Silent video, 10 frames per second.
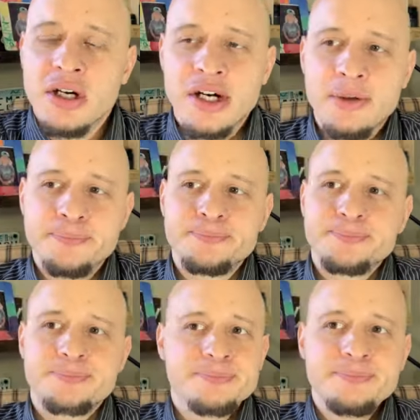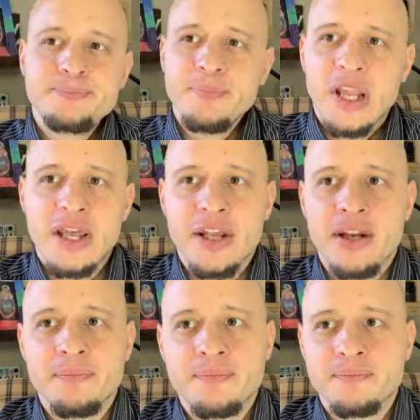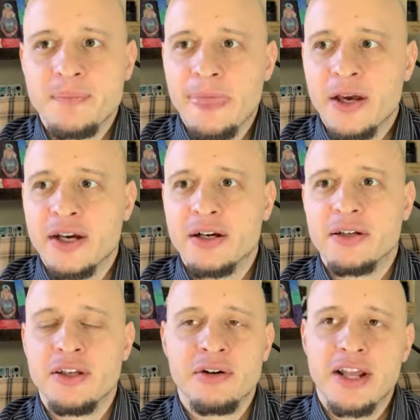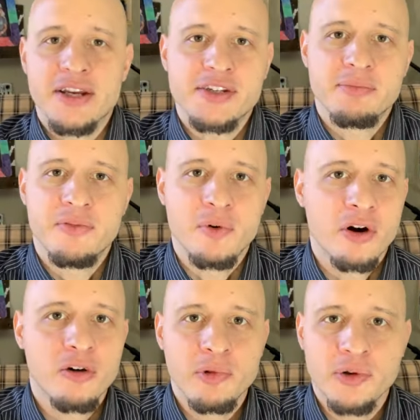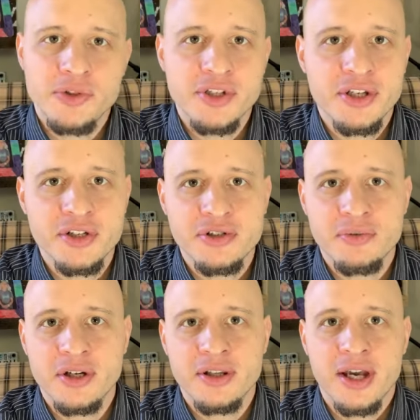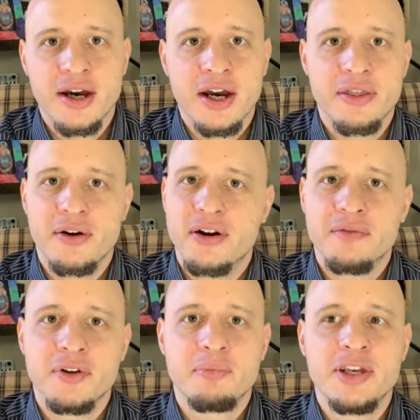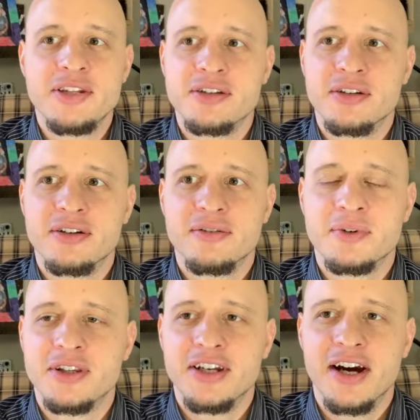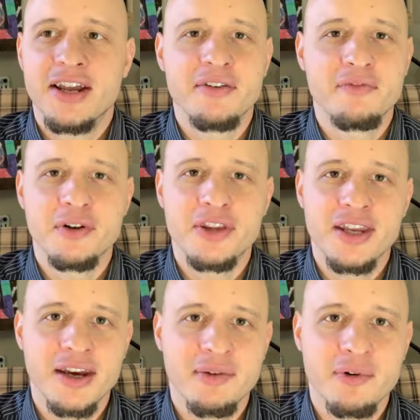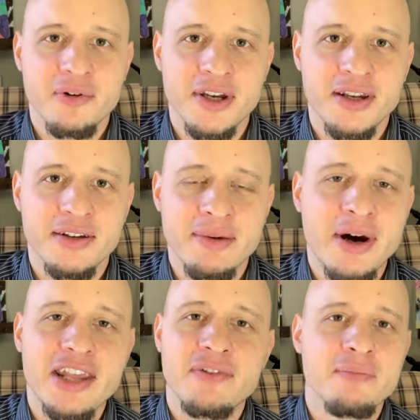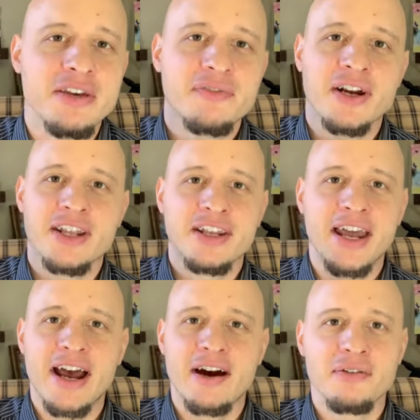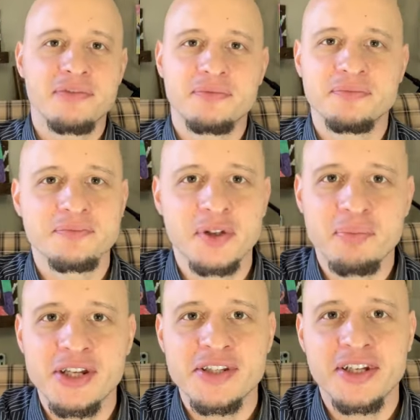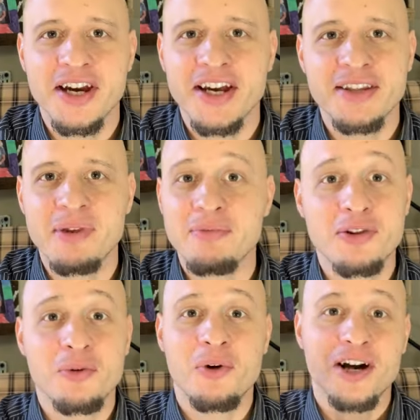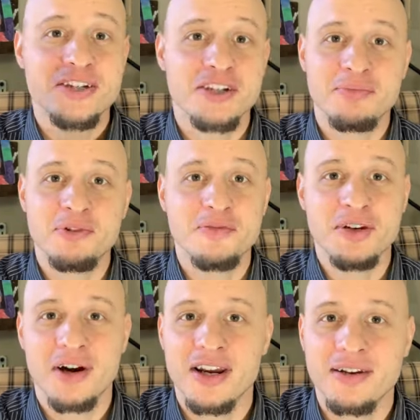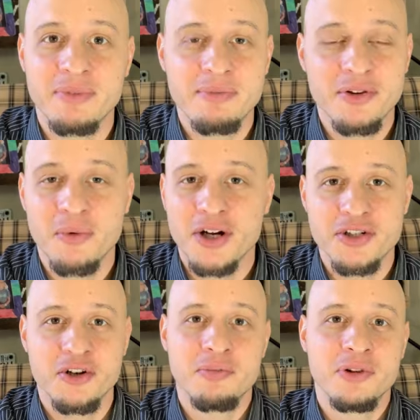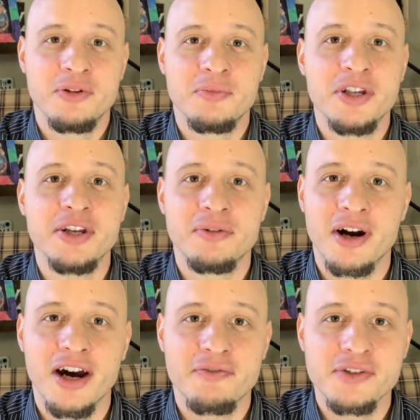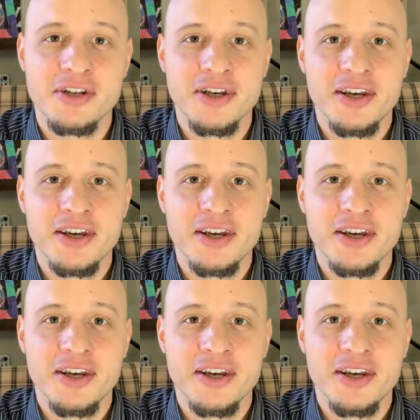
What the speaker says: Like I said before, Home Alone is the initial one that I thought of with pizza, with the guy, the filthy animal. And it might even be funny to have the pizza guy, maybe they're watching the movie, right? Maybe they're watching Home Alone when he arrives.